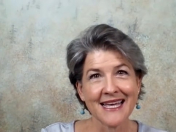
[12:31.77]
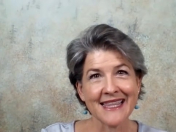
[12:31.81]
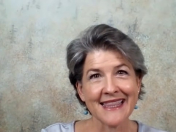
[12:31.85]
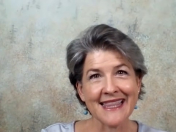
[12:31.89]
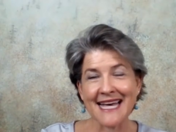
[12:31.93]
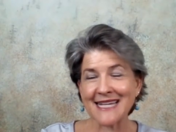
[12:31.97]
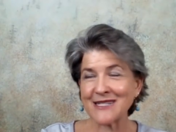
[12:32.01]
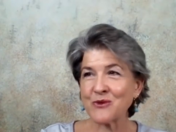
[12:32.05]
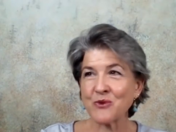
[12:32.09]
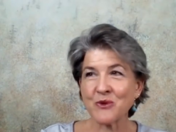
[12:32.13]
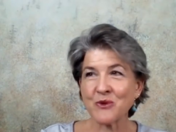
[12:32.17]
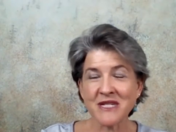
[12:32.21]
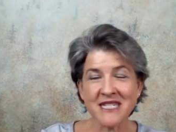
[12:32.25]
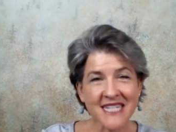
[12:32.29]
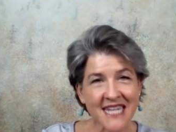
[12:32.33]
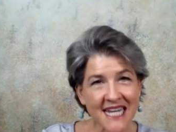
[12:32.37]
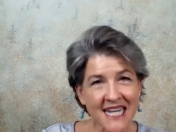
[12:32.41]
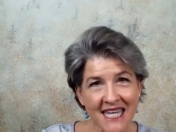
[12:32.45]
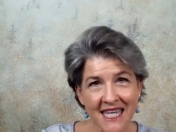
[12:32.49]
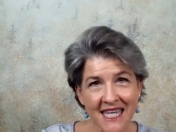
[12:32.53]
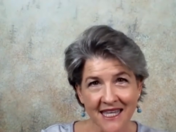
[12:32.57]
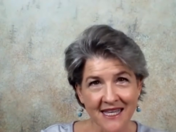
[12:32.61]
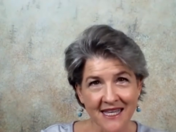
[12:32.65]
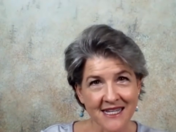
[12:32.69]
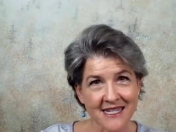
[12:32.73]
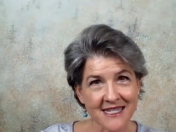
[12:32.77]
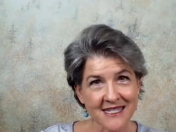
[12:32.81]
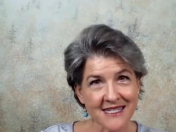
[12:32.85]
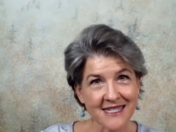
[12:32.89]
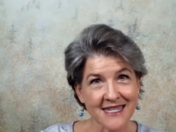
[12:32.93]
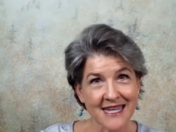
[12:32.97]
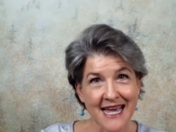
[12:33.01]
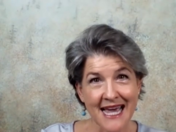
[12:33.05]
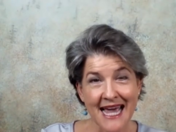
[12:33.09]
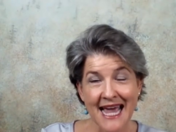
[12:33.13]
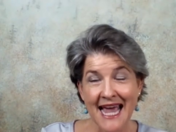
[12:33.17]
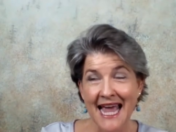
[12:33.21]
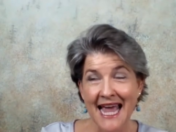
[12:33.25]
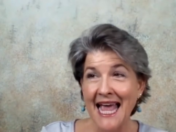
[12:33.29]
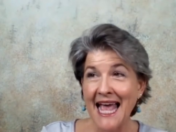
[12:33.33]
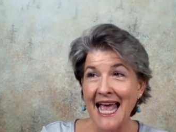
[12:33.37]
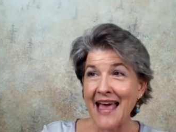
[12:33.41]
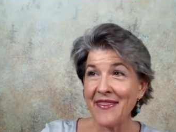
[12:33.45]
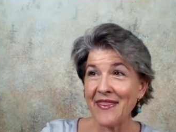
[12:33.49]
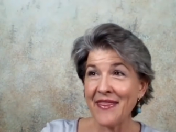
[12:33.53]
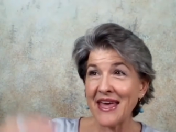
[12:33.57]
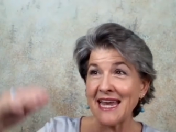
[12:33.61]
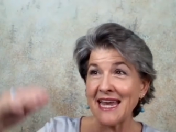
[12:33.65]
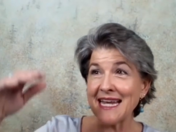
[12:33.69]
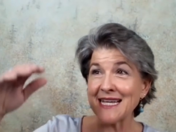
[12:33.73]
That's ridiculous.
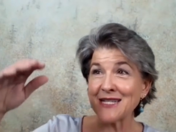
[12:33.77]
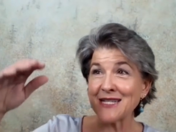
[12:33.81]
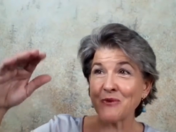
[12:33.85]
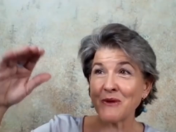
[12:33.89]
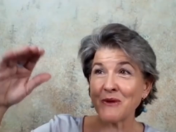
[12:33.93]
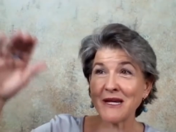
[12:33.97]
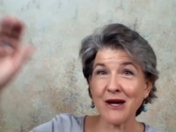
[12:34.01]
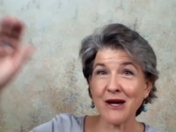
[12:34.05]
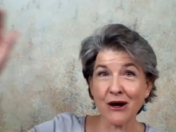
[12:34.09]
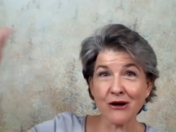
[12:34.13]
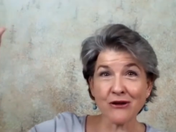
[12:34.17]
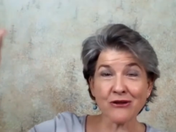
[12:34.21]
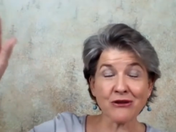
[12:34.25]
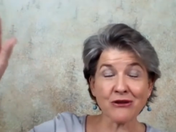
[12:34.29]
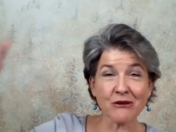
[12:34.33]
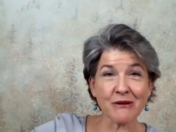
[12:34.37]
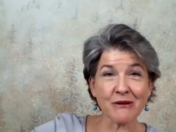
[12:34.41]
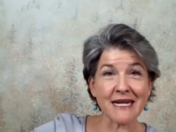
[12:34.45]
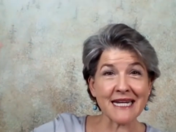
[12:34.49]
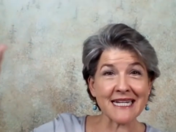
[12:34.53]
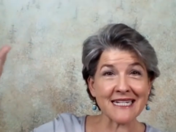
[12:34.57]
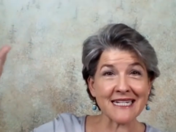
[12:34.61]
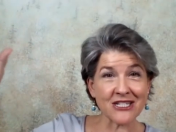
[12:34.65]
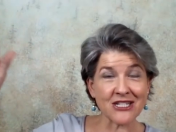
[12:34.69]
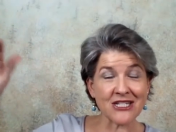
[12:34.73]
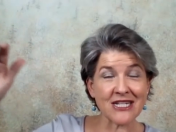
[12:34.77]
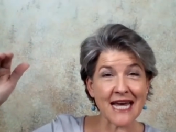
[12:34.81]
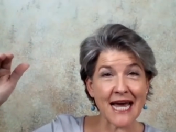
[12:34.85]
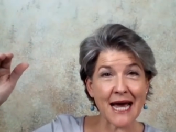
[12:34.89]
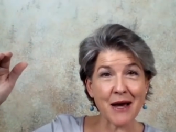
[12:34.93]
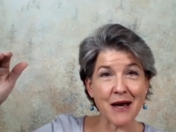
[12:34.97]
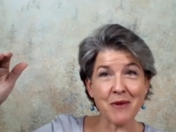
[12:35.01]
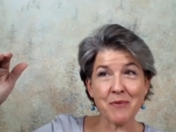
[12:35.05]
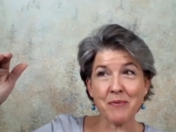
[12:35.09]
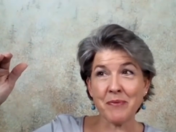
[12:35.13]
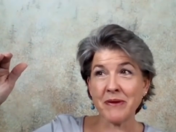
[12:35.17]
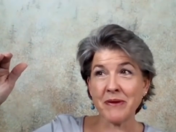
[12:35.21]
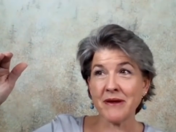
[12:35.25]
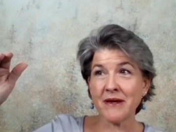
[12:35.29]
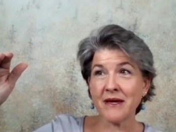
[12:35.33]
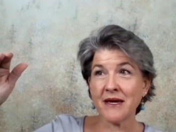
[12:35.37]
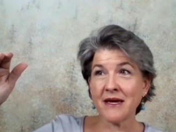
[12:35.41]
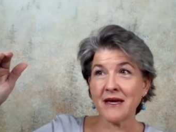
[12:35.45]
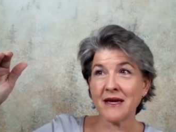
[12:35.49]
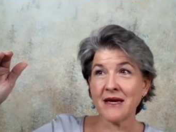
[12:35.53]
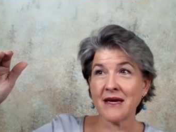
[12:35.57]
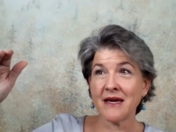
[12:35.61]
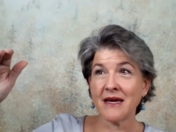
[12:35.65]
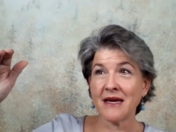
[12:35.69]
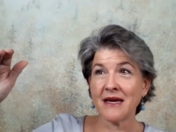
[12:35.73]
And then as we go through each step
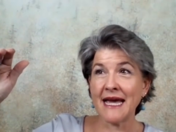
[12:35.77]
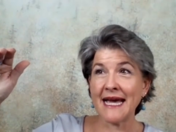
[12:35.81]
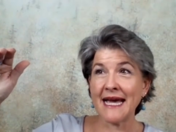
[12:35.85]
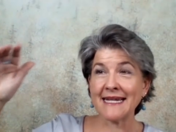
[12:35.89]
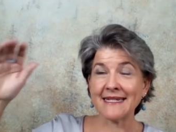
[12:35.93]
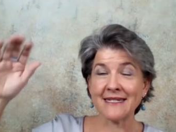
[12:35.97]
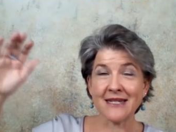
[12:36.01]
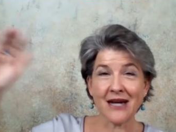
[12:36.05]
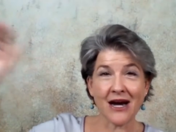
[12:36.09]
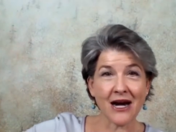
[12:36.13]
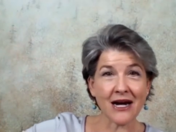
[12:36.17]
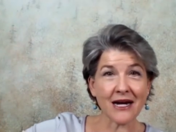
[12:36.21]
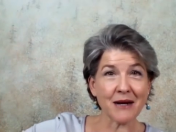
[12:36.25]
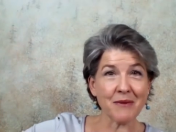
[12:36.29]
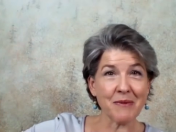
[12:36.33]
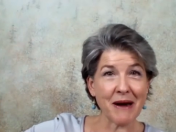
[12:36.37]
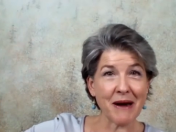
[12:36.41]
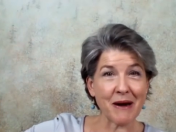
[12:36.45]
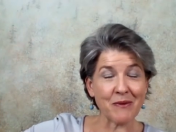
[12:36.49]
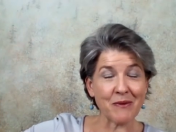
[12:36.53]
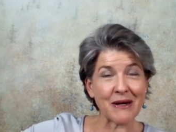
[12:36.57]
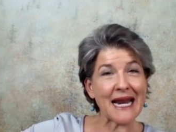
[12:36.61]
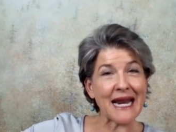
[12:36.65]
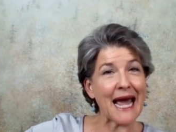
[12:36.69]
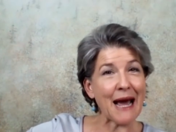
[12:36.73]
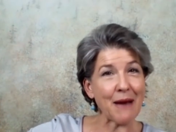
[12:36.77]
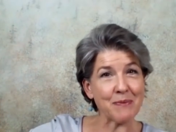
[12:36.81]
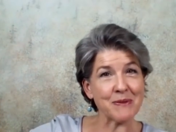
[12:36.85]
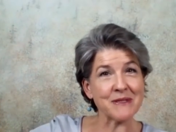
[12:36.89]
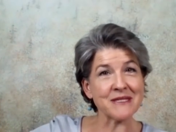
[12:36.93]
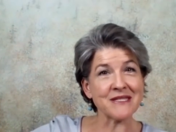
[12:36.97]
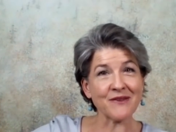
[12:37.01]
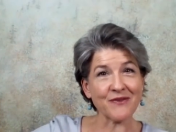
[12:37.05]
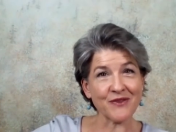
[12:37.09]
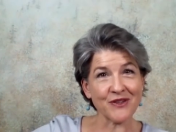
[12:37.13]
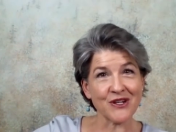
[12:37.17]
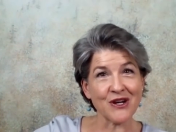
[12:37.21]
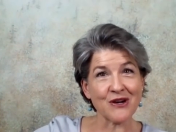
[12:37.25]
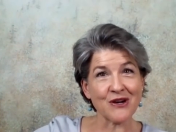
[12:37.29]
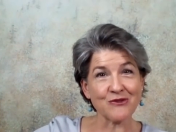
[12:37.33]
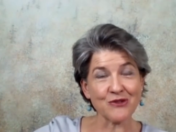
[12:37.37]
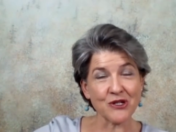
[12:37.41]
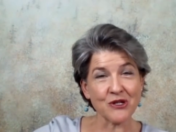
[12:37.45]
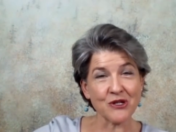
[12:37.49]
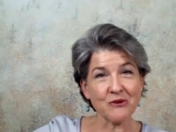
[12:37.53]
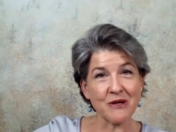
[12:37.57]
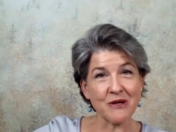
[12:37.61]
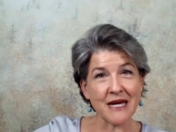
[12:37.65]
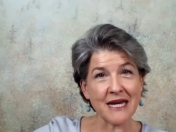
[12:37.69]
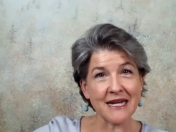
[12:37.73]
and talk about what happens if you don't
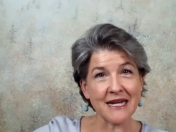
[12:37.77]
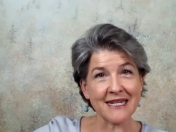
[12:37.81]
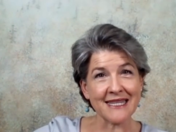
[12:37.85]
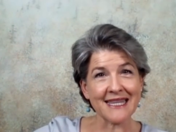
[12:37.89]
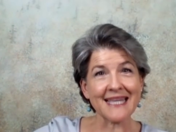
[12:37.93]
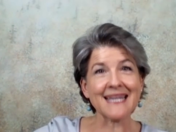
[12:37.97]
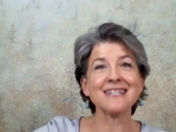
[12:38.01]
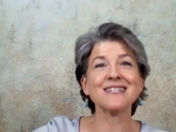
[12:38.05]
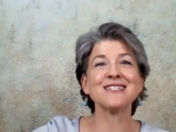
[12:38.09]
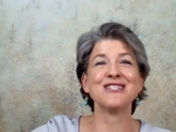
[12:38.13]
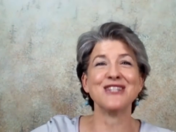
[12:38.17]
do it, they just